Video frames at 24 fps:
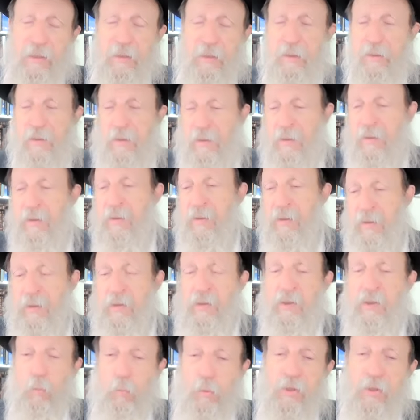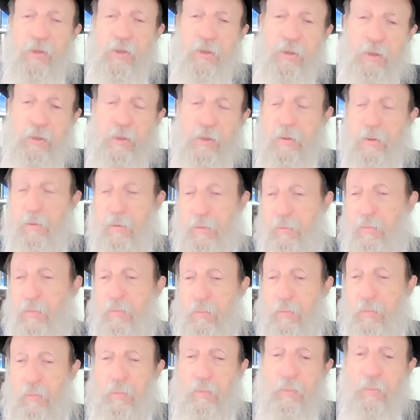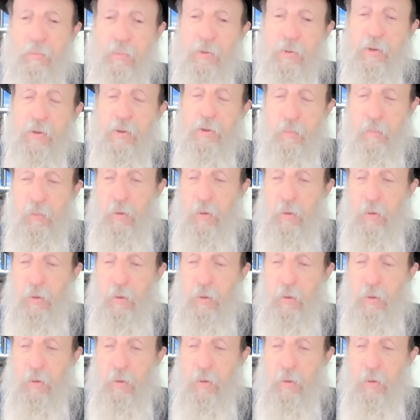And he starts to whistle, you know, he's